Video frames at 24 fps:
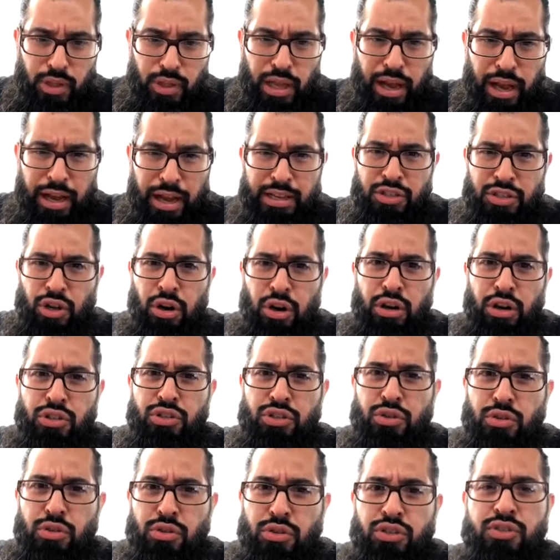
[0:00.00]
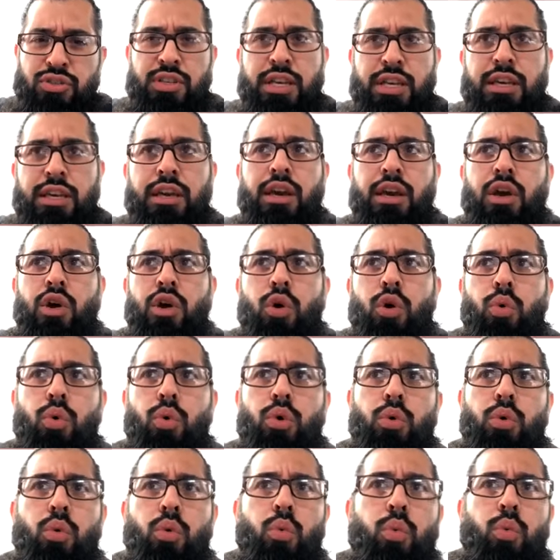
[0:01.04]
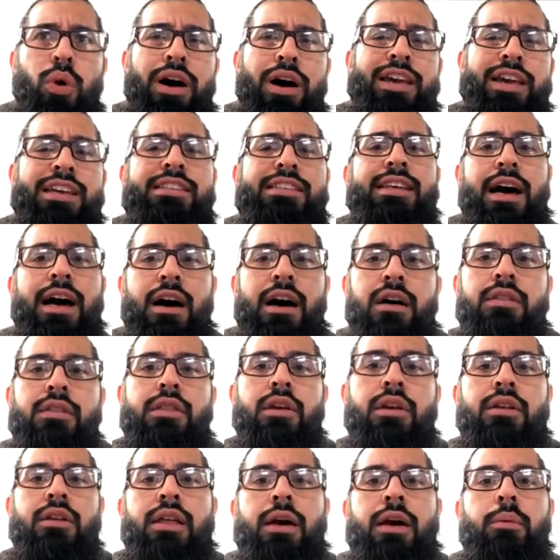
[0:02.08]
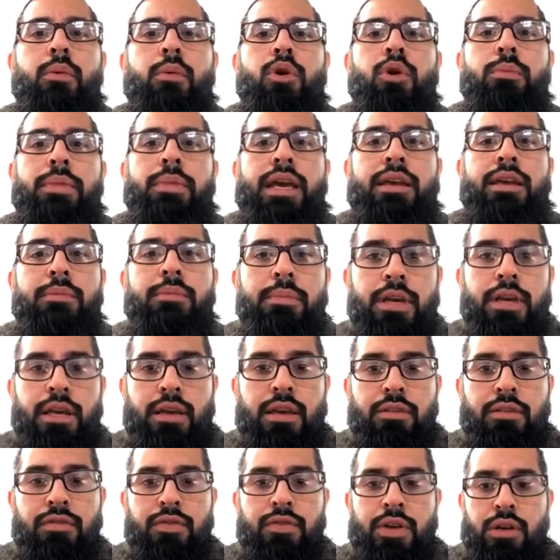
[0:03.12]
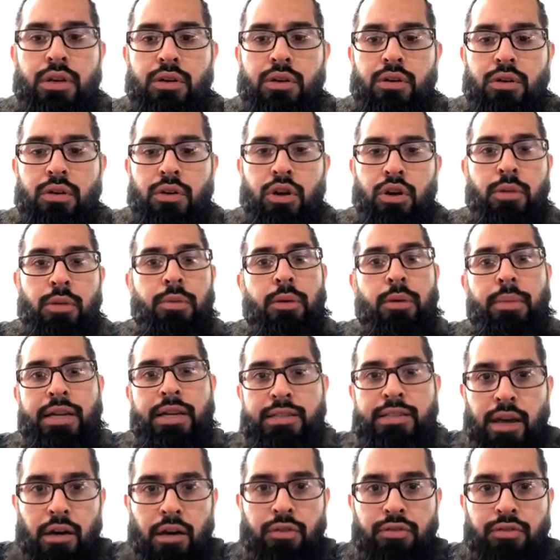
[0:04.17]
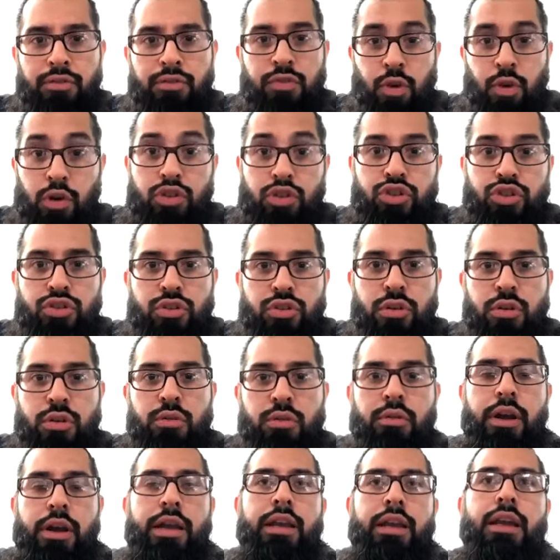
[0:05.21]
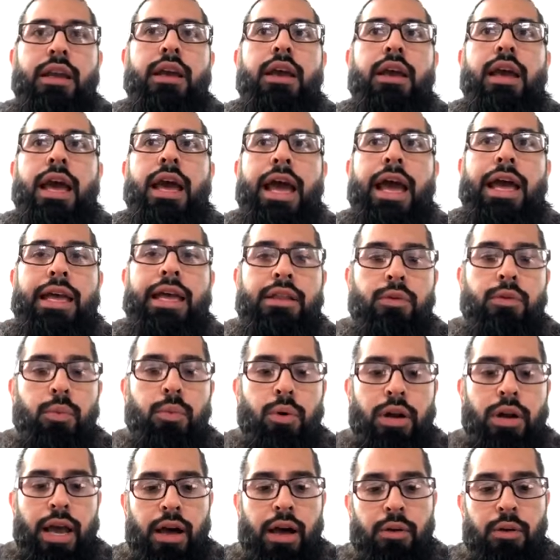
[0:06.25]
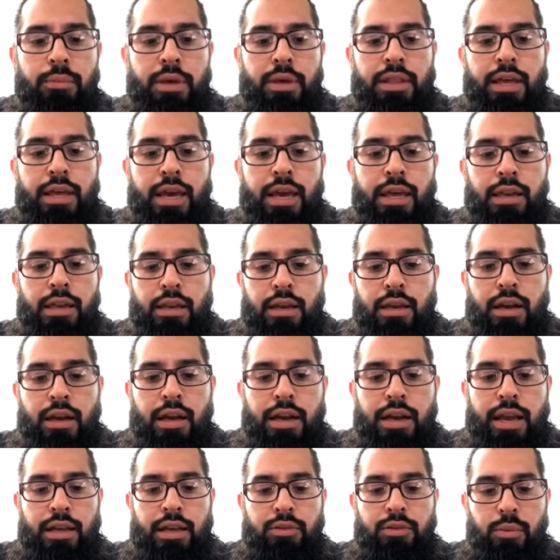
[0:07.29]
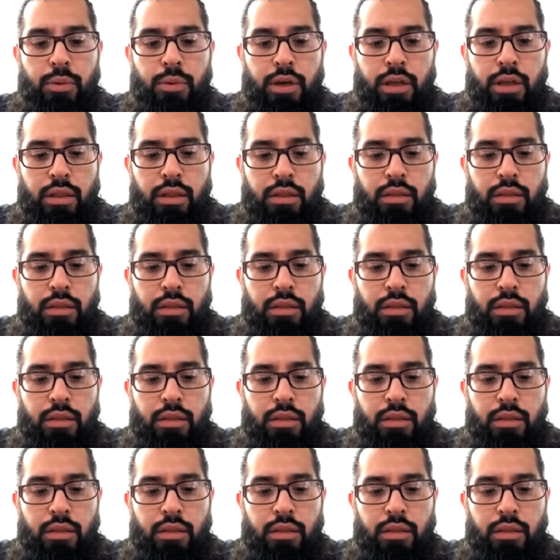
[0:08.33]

I started to seek what is out there that would make me feel good about myself first, right? And would help me then connect with